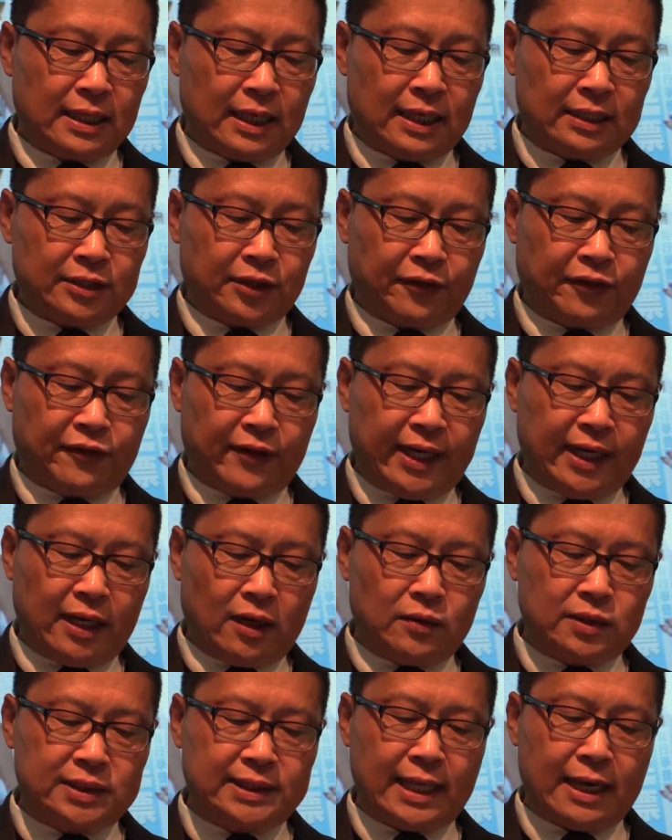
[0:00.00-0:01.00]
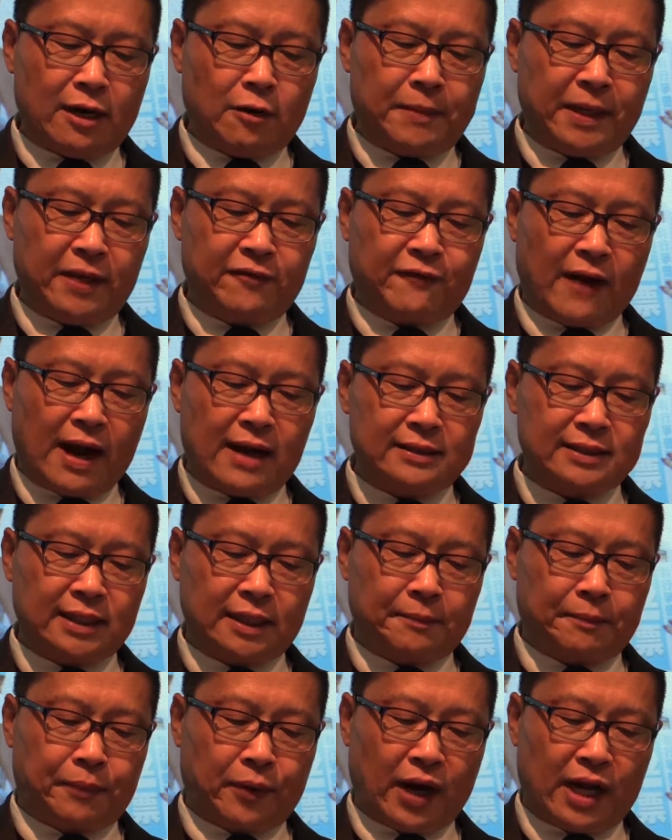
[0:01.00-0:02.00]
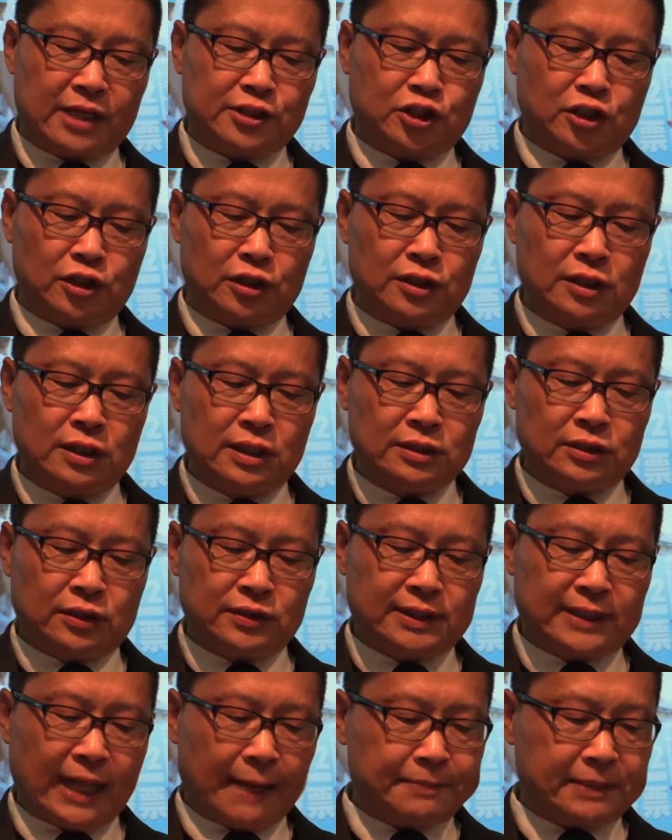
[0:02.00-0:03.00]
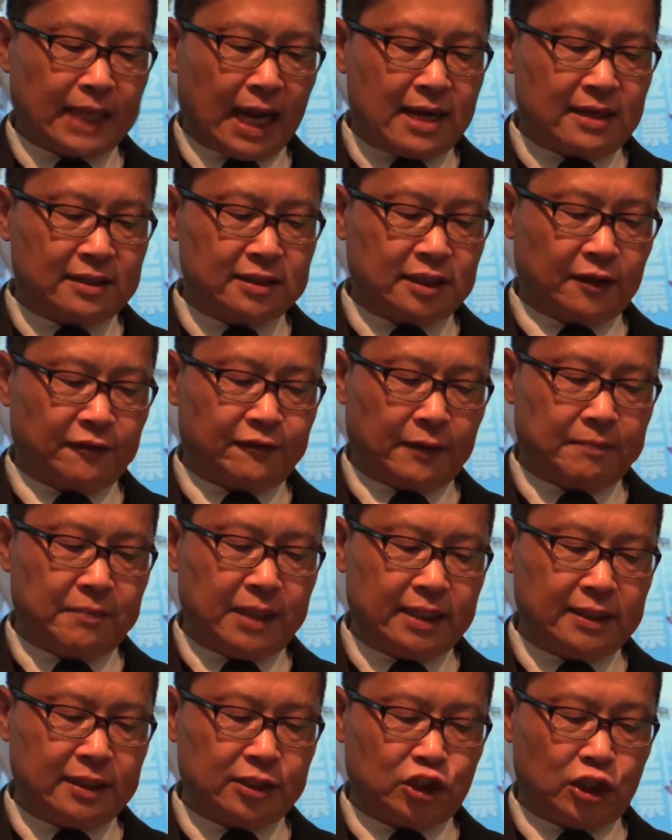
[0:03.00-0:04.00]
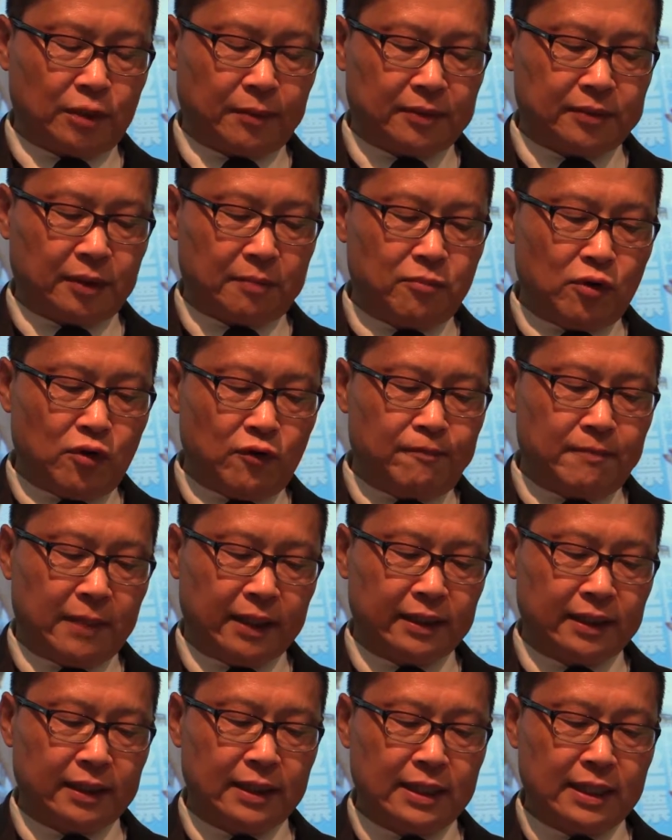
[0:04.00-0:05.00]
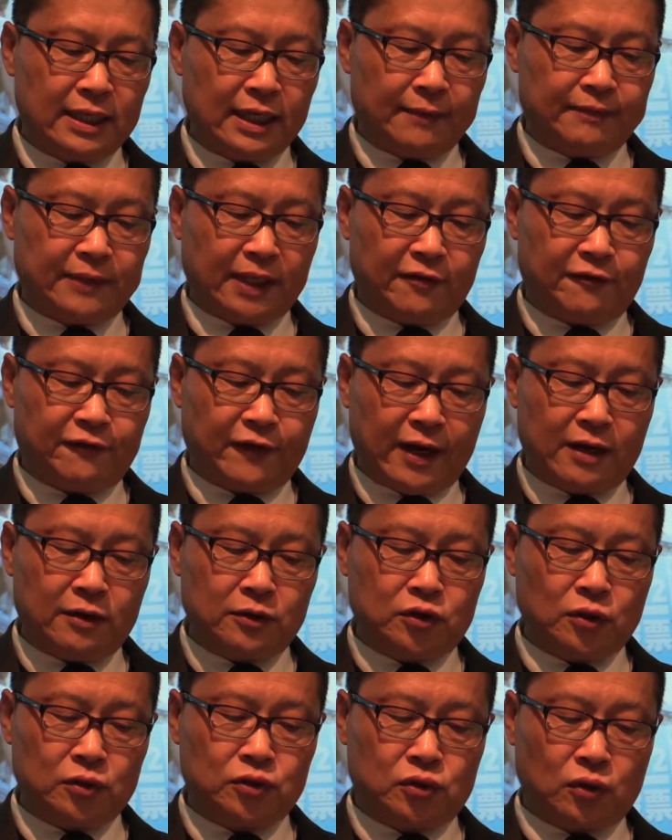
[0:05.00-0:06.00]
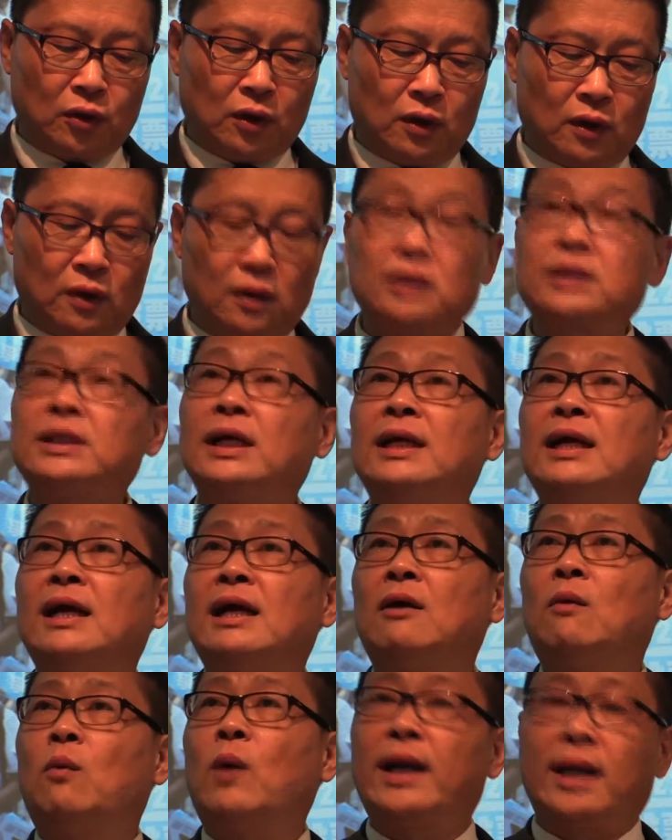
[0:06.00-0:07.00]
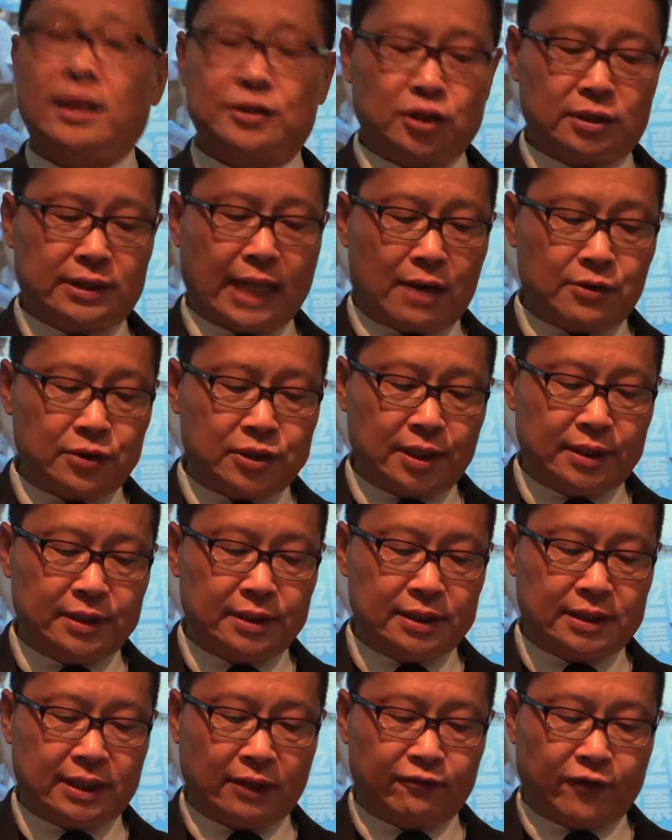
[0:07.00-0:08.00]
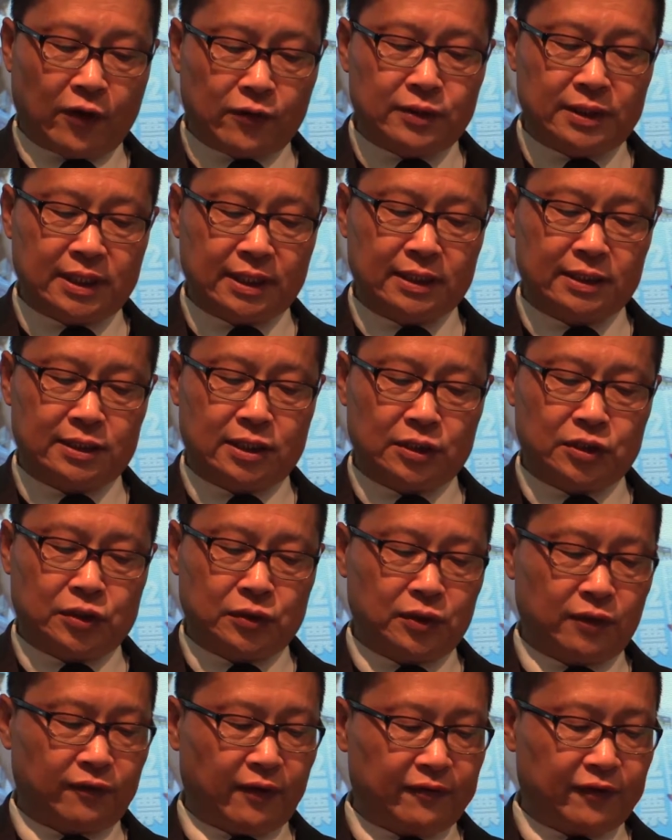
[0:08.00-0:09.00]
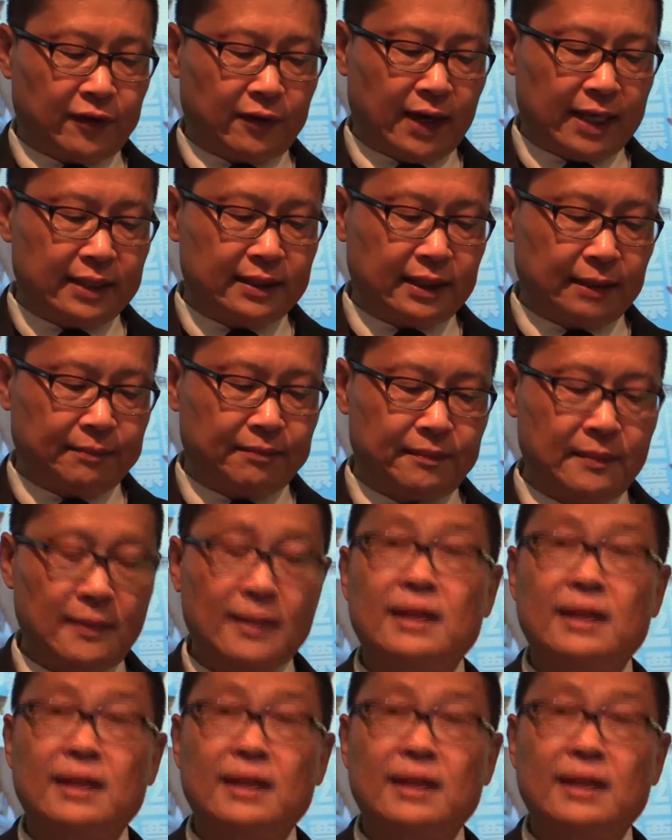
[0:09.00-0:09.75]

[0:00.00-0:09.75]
The three OCLP founders pledged to step down from leadership of the movement if they failed to draw 100,000 voters to the referendum.